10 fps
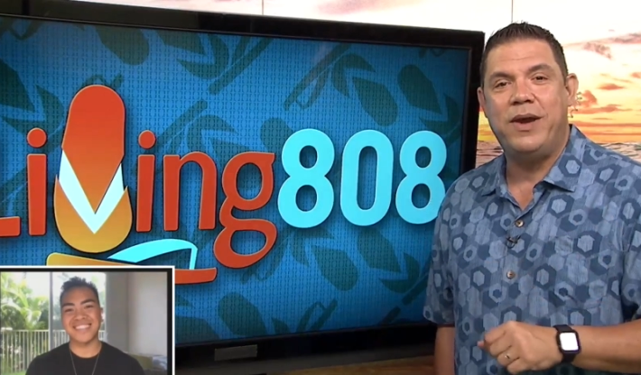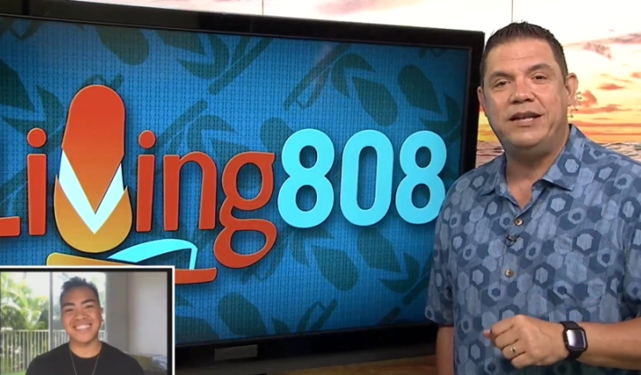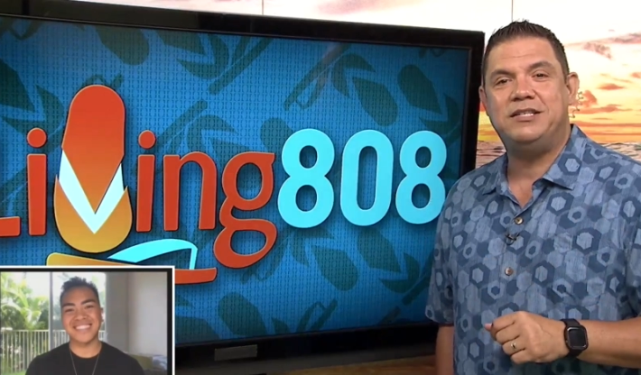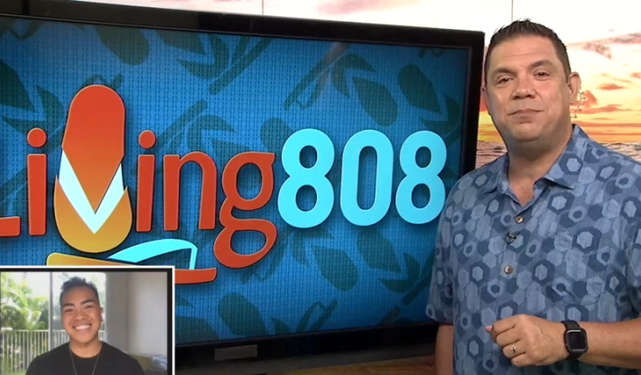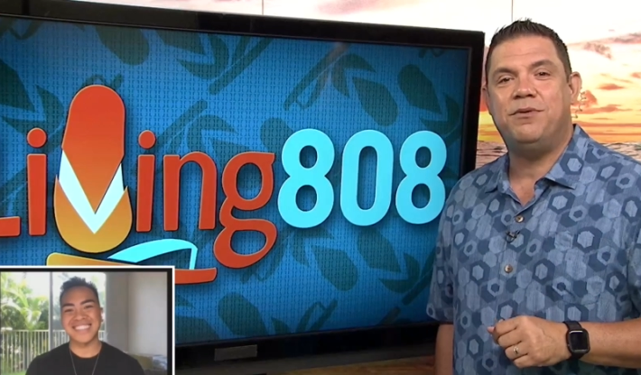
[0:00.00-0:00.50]

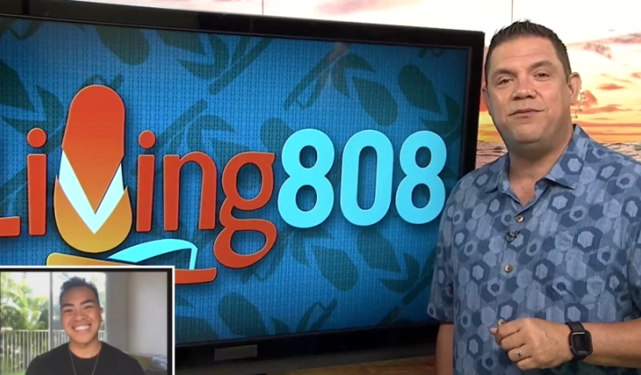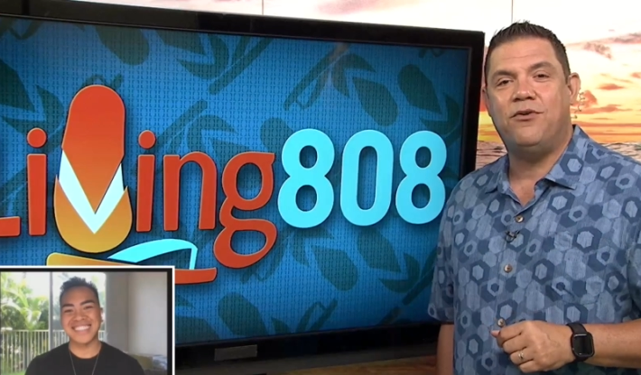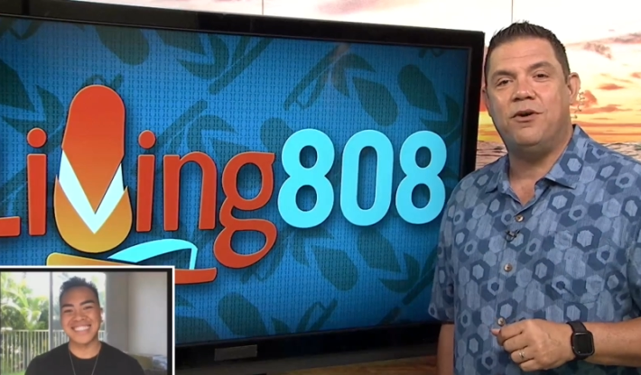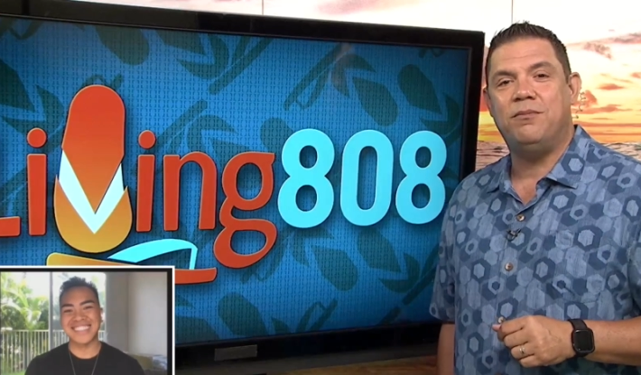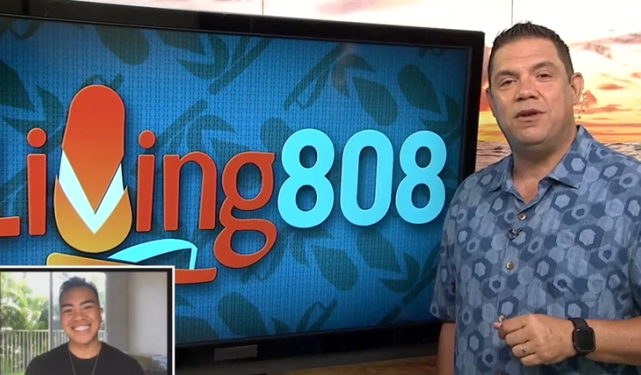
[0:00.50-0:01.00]
Speaker 1: wait to
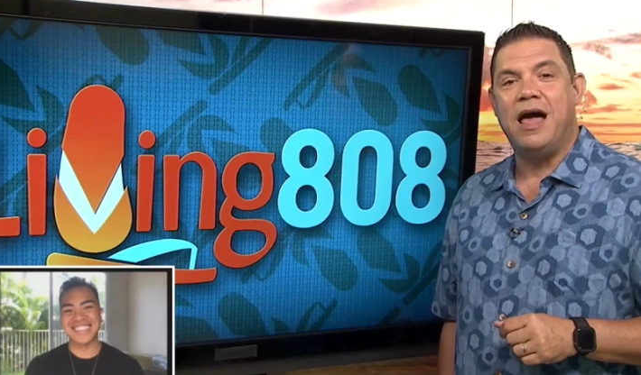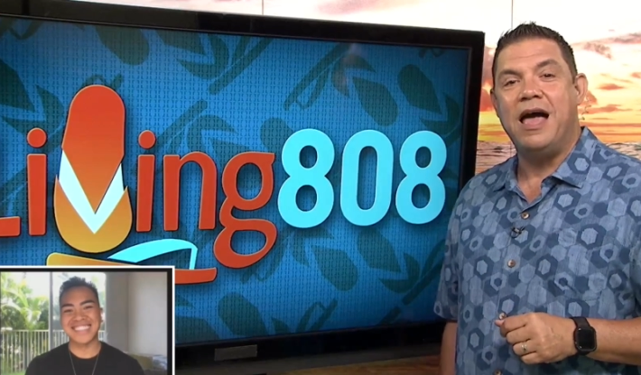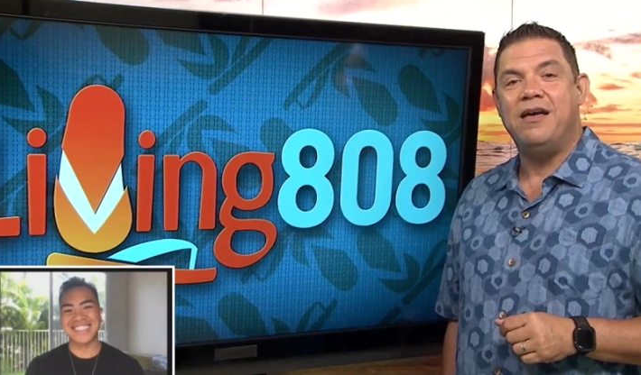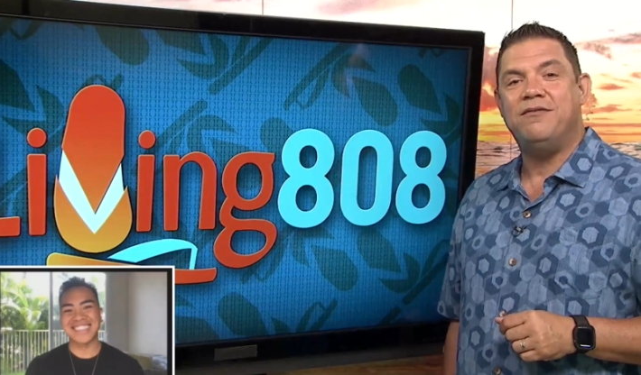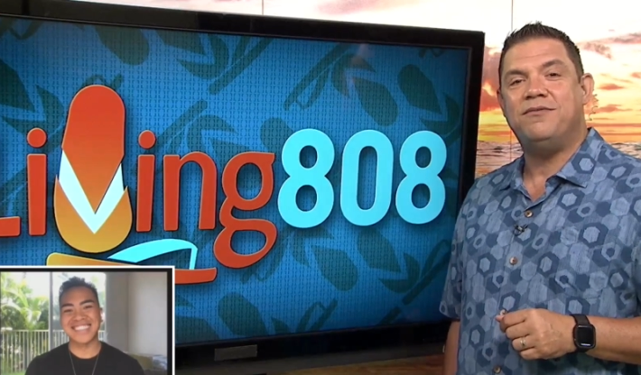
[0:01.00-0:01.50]
perform
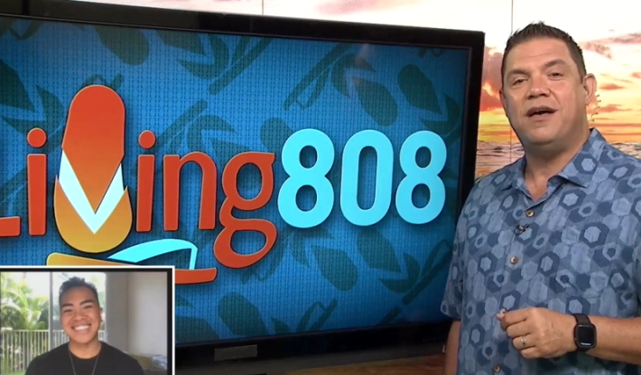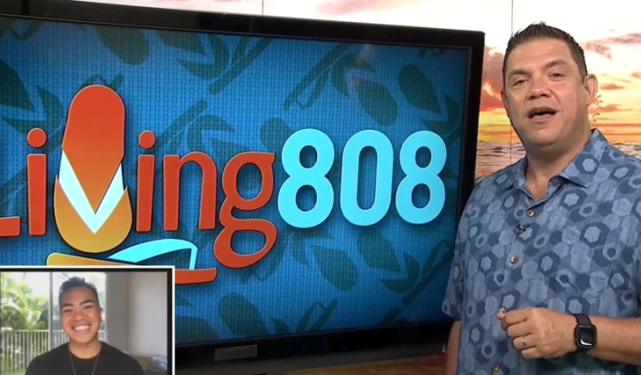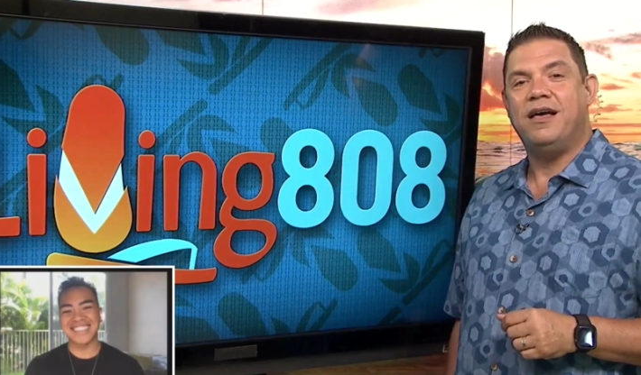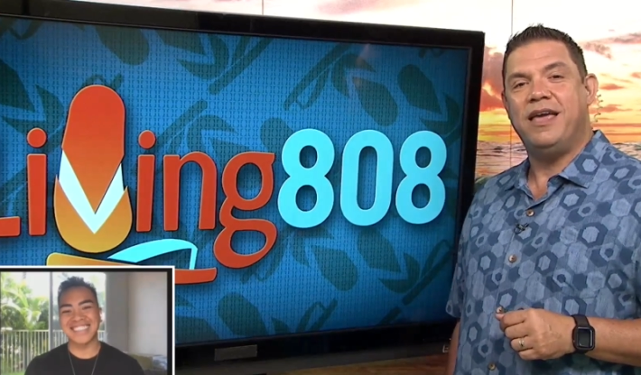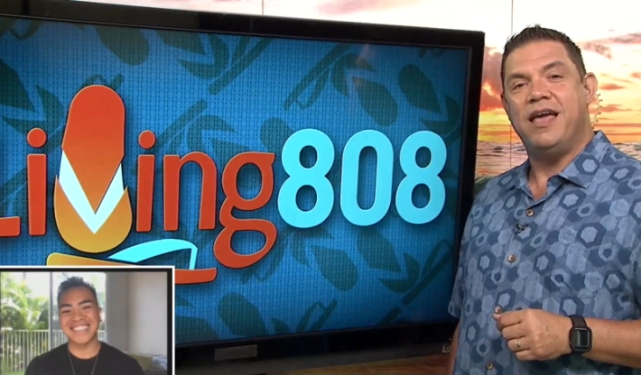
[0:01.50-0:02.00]
live
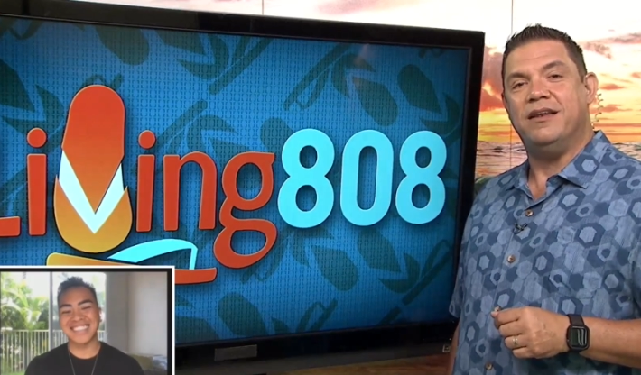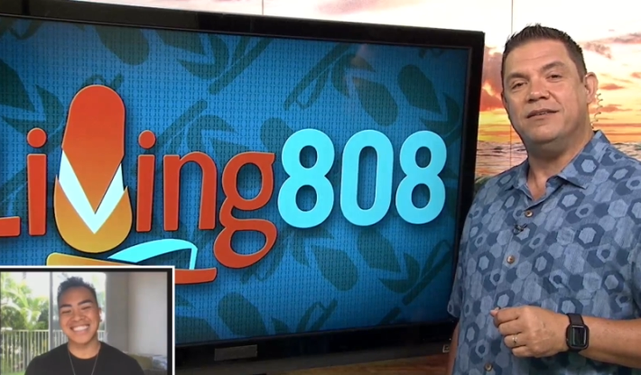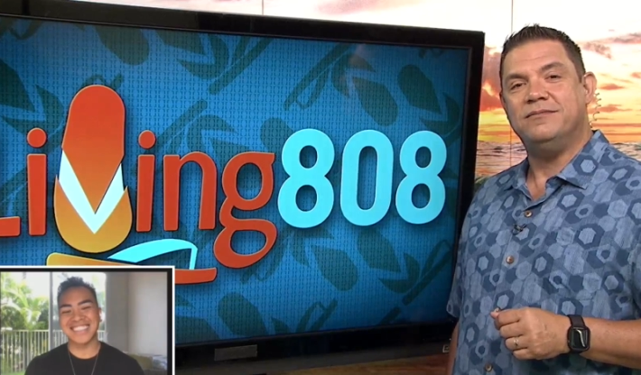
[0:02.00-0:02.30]
again.